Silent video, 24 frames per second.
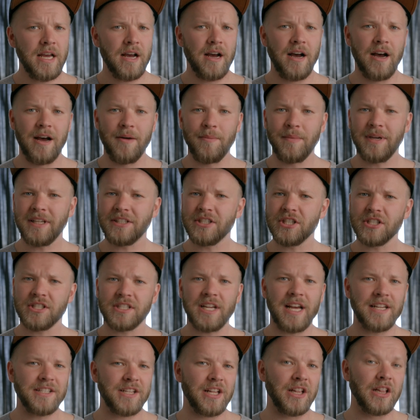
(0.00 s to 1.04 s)
It just
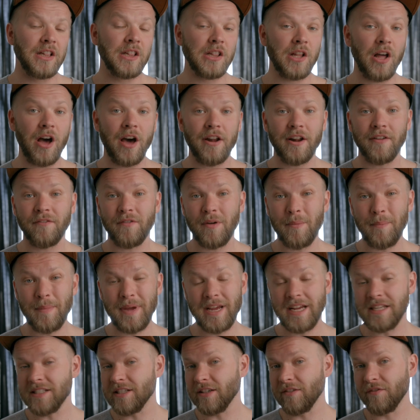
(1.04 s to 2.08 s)
has a lot of
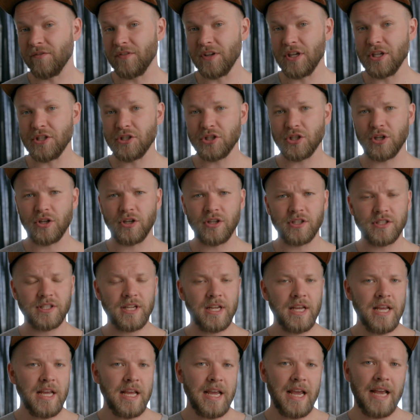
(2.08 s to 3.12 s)
amazing features,
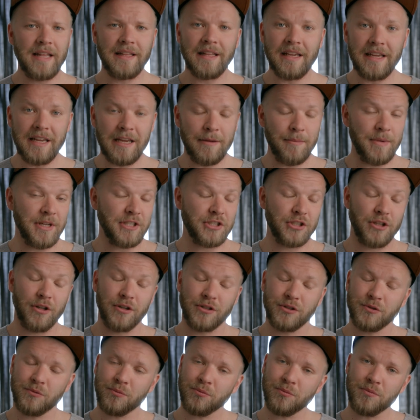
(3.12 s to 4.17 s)
and the image
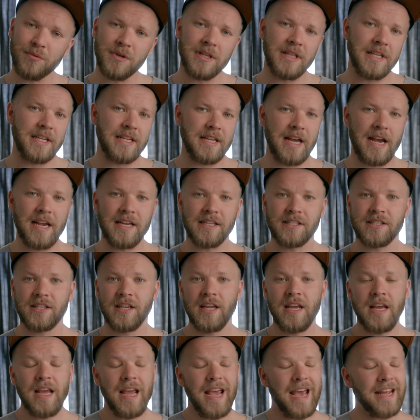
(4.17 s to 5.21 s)
looks really nice,
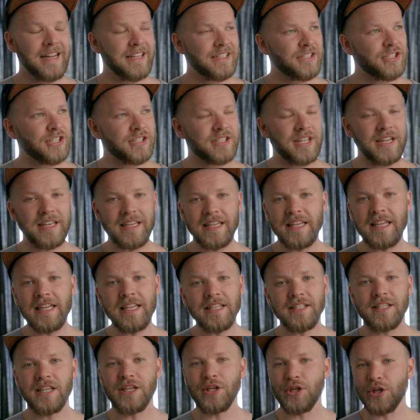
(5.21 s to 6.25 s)
and it's just an
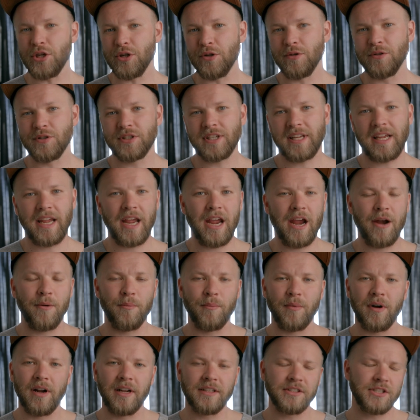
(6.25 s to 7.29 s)
easy to use
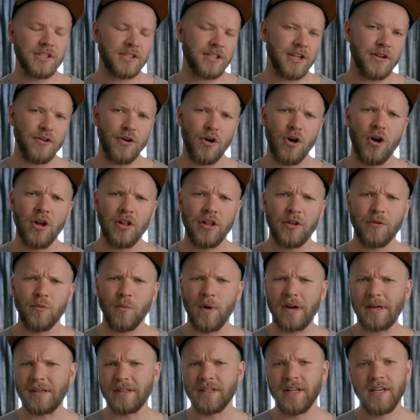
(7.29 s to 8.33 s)
camera, just an
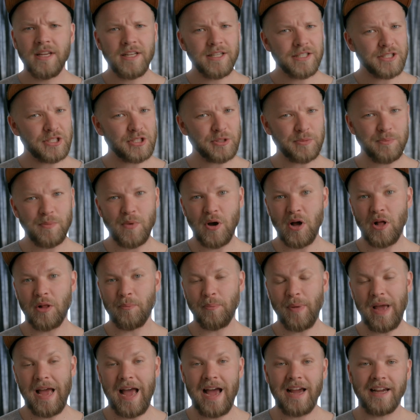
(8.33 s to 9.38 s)
all-in-one small
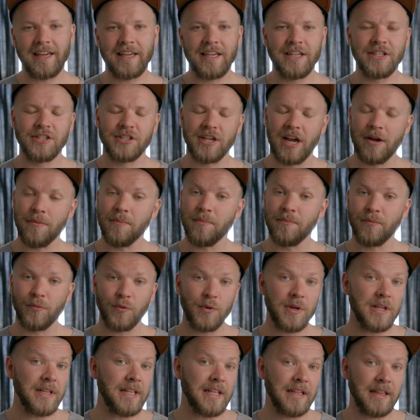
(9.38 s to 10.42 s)
package. I'm
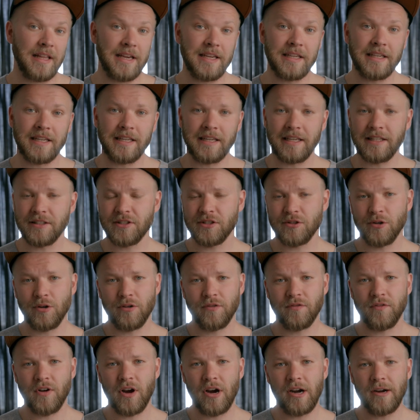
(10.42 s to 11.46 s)
really liking it so
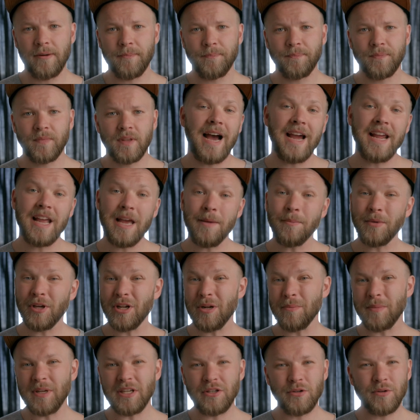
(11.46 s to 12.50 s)
far. I am going
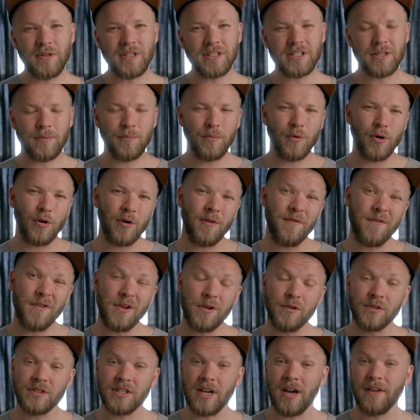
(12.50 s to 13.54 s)
to be doing some more
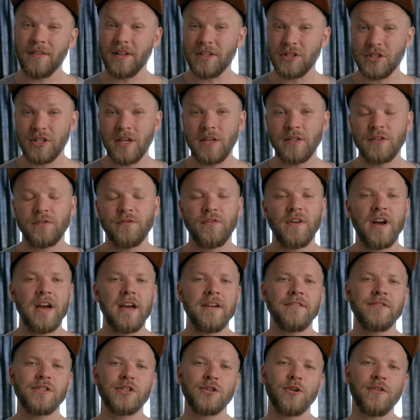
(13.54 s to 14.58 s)
reviews on the
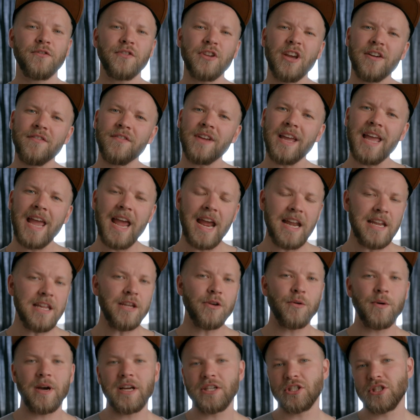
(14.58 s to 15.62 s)
GH5, so if you have any
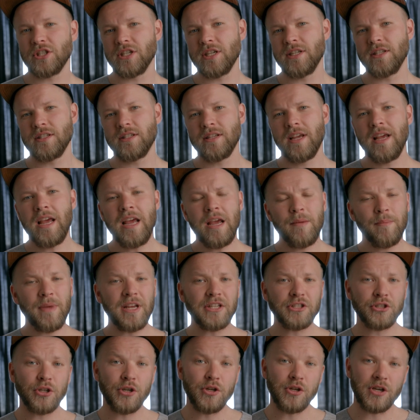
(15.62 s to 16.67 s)
questions,
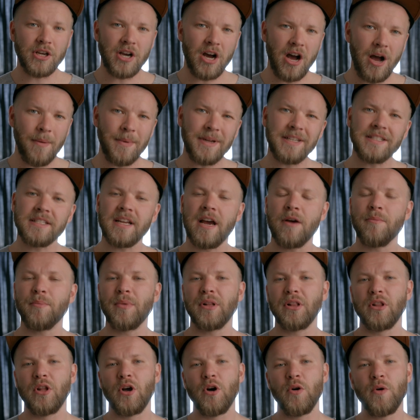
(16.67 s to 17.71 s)
make sure you comment down
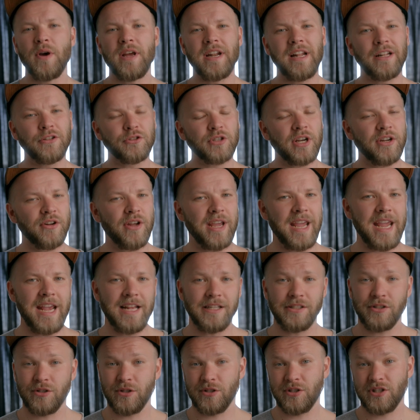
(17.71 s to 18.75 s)
below and I'll try to
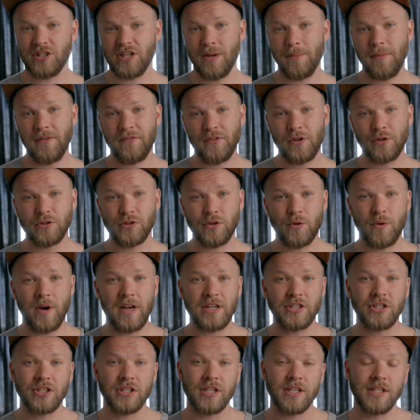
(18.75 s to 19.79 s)
answer some of those
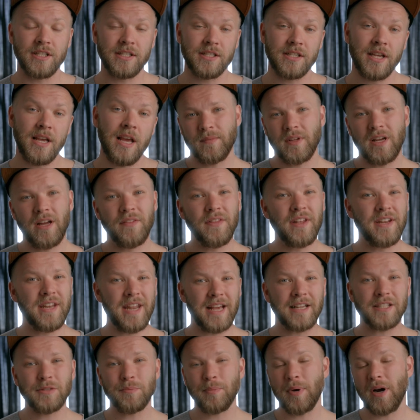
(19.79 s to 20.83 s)
questions on the
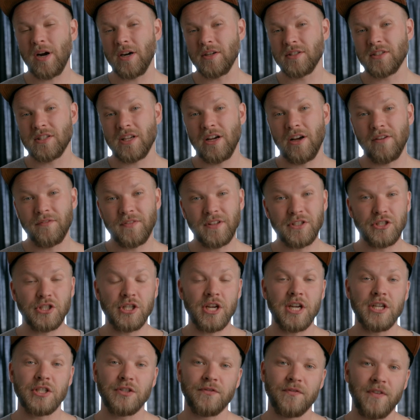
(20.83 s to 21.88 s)
next parts of the
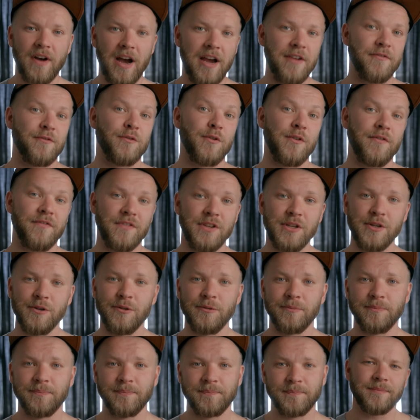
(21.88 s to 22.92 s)
GH5
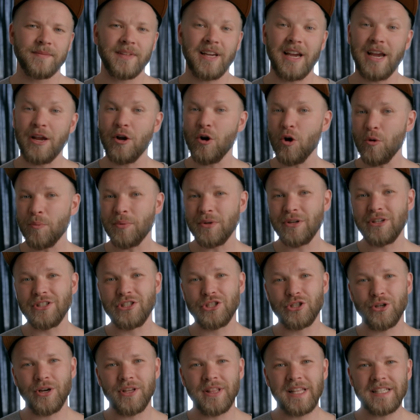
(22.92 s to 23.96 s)
review. I hope you
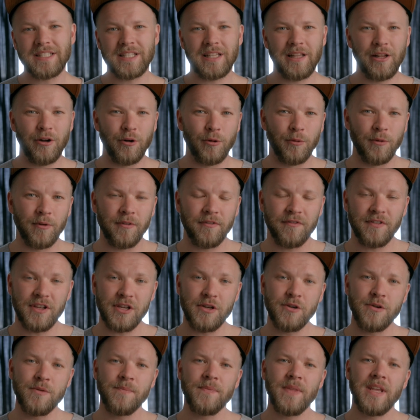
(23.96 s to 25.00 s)
enjoyed this little
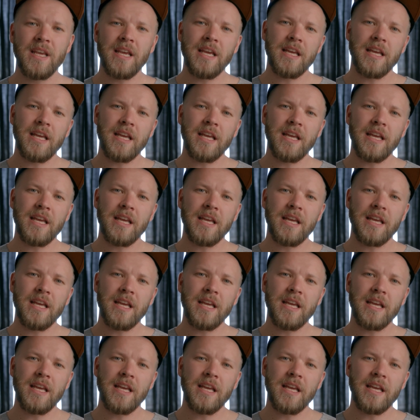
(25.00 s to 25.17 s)
review.